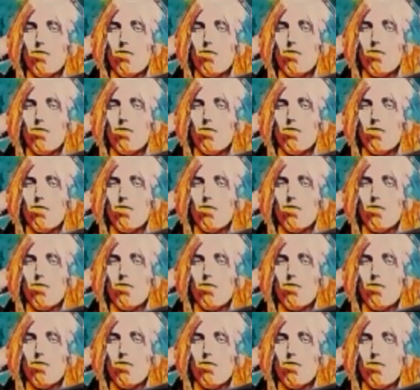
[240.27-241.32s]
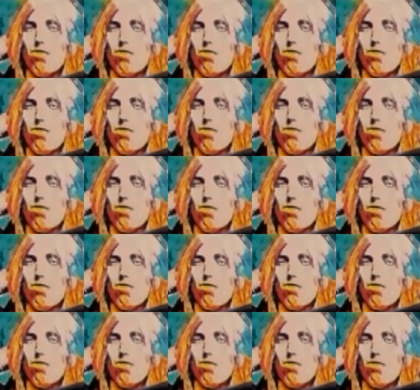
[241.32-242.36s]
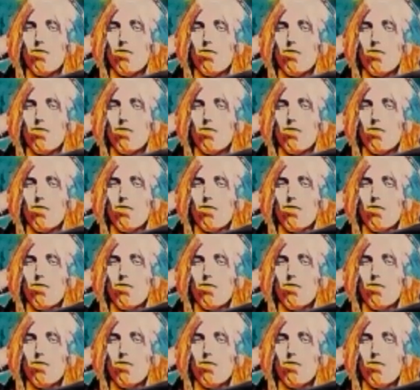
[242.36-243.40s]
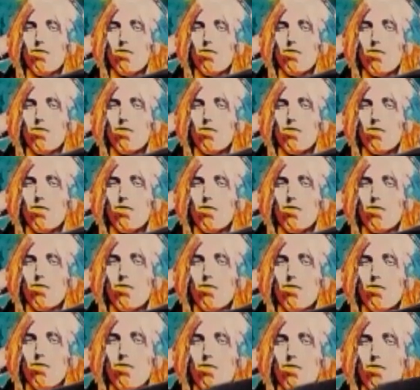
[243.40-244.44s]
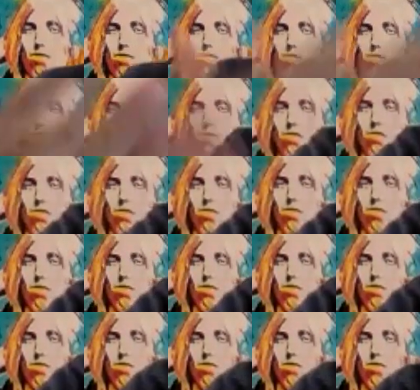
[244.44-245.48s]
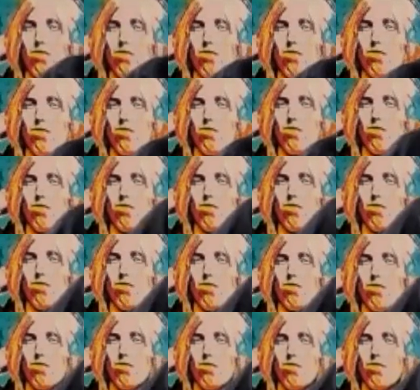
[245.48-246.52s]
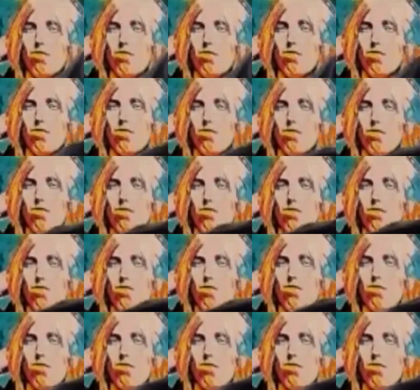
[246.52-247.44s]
No words are spoken by the person on screen.